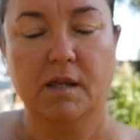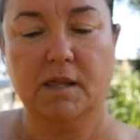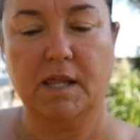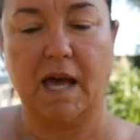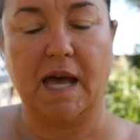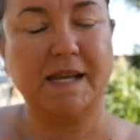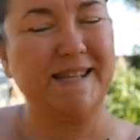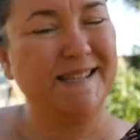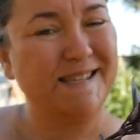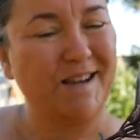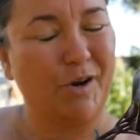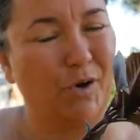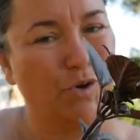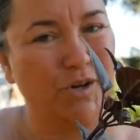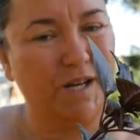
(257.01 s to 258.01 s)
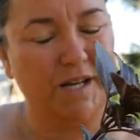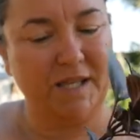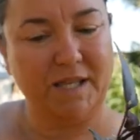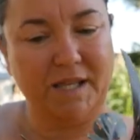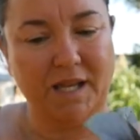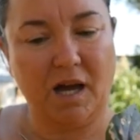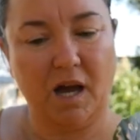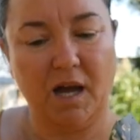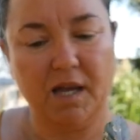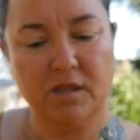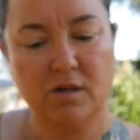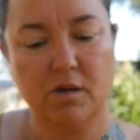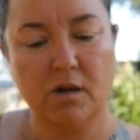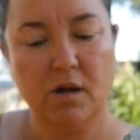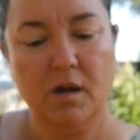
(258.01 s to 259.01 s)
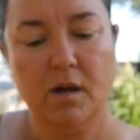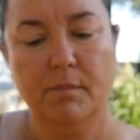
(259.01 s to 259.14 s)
That doesn't hurt anything either,